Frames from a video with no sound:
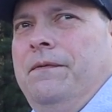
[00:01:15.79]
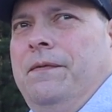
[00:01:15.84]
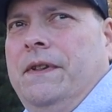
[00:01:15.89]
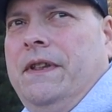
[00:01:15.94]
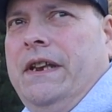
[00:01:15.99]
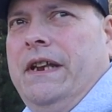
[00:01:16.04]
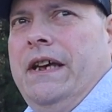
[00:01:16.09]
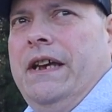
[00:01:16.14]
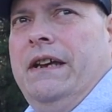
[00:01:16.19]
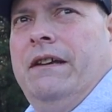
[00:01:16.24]
for
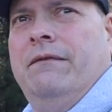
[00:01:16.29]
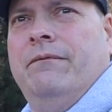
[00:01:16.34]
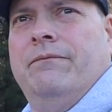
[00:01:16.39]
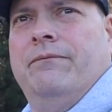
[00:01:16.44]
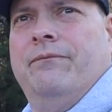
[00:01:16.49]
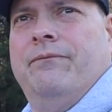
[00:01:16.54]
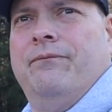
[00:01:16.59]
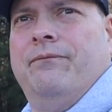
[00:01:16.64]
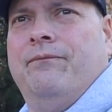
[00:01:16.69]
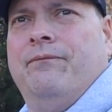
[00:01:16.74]
the day
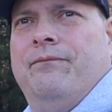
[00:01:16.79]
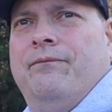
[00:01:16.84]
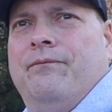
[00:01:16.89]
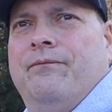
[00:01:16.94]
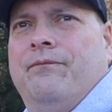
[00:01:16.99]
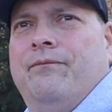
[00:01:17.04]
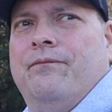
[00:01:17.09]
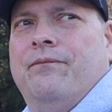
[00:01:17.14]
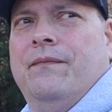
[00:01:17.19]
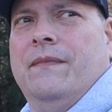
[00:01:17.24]

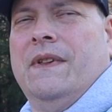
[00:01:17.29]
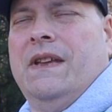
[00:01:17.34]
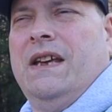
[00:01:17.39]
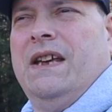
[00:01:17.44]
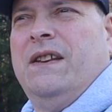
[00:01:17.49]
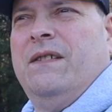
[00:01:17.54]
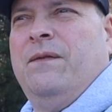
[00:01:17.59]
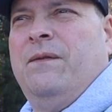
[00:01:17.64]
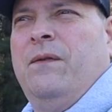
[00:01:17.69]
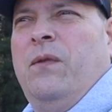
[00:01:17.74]

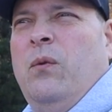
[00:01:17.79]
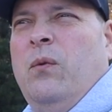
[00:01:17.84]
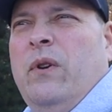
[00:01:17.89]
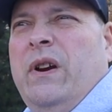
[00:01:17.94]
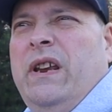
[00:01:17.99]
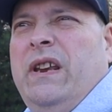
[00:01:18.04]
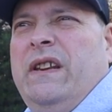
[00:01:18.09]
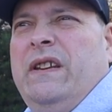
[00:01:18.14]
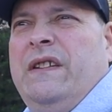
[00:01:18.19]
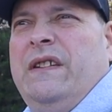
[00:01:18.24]
it's
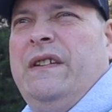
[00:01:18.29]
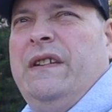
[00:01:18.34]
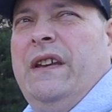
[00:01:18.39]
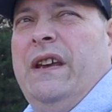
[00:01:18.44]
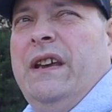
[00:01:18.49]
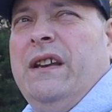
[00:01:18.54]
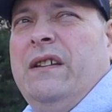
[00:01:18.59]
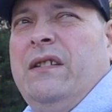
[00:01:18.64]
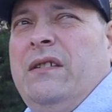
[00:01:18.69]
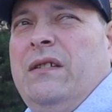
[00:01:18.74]

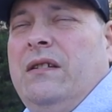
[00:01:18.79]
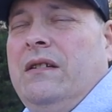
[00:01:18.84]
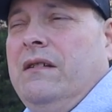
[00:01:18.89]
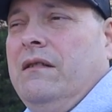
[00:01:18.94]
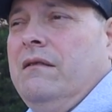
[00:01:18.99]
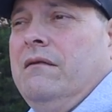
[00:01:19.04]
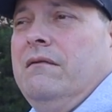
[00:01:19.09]
46